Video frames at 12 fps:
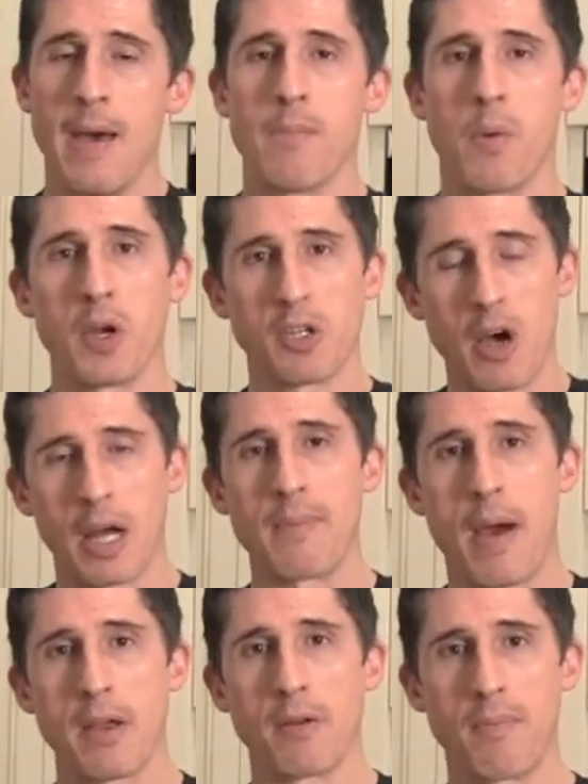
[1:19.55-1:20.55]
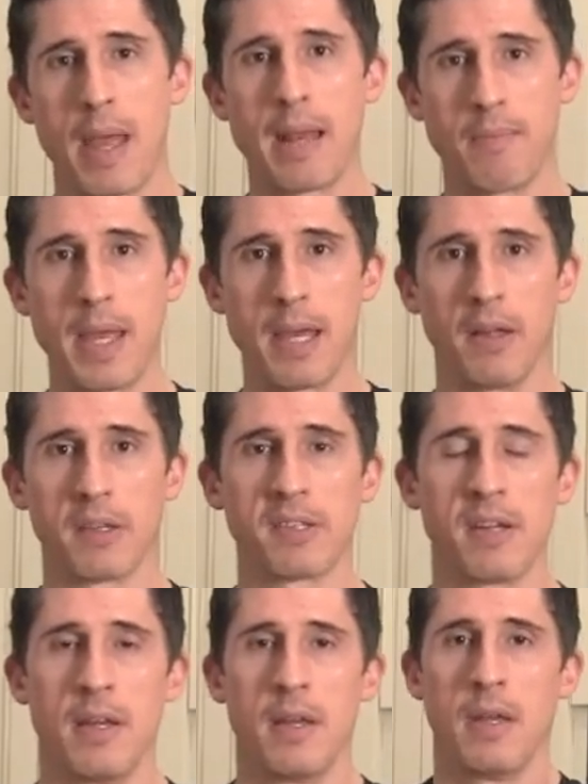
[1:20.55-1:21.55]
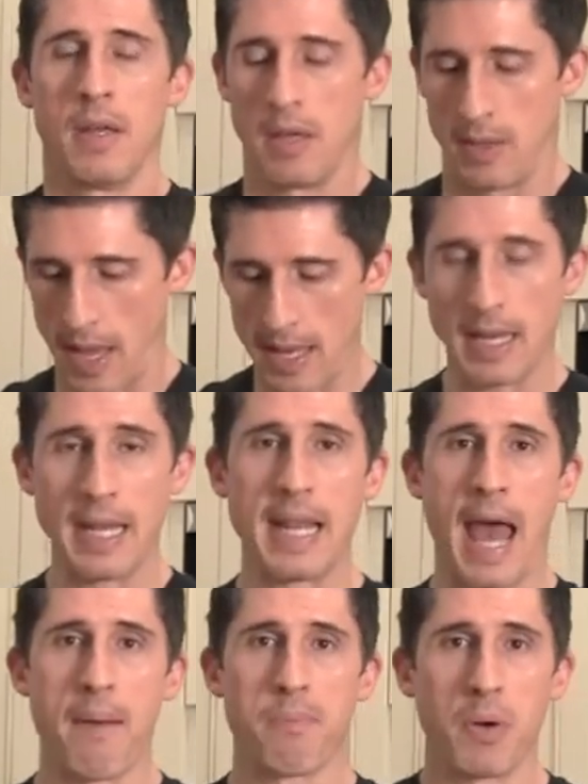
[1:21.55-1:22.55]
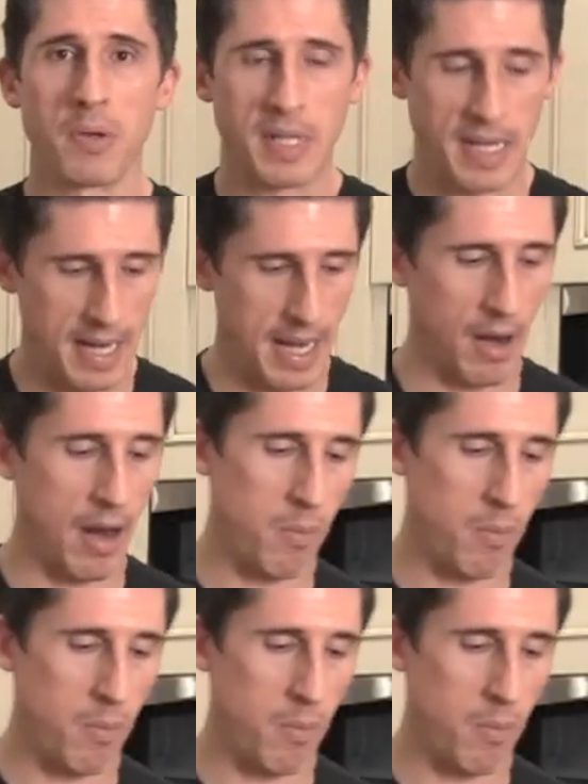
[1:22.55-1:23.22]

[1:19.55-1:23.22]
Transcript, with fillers: But when you're talking about your main meals, then you need to have protein in there.